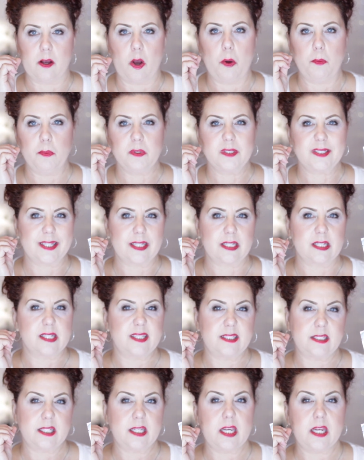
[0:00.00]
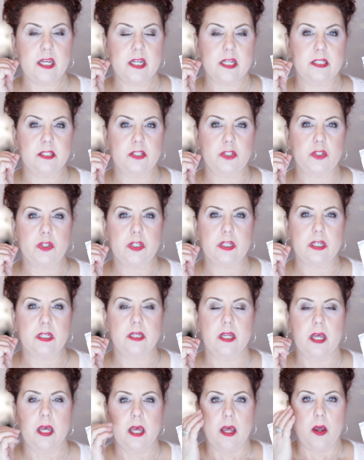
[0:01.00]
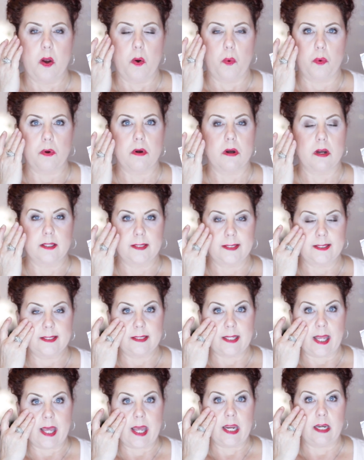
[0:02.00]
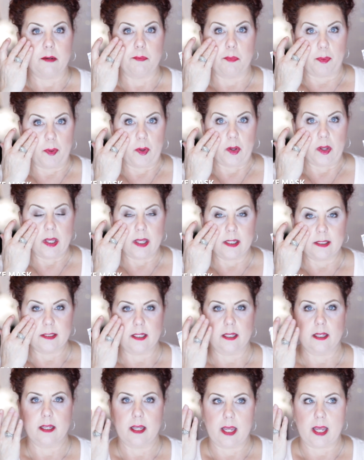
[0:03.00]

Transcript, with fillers: almost like a stickiness to it where it stayed put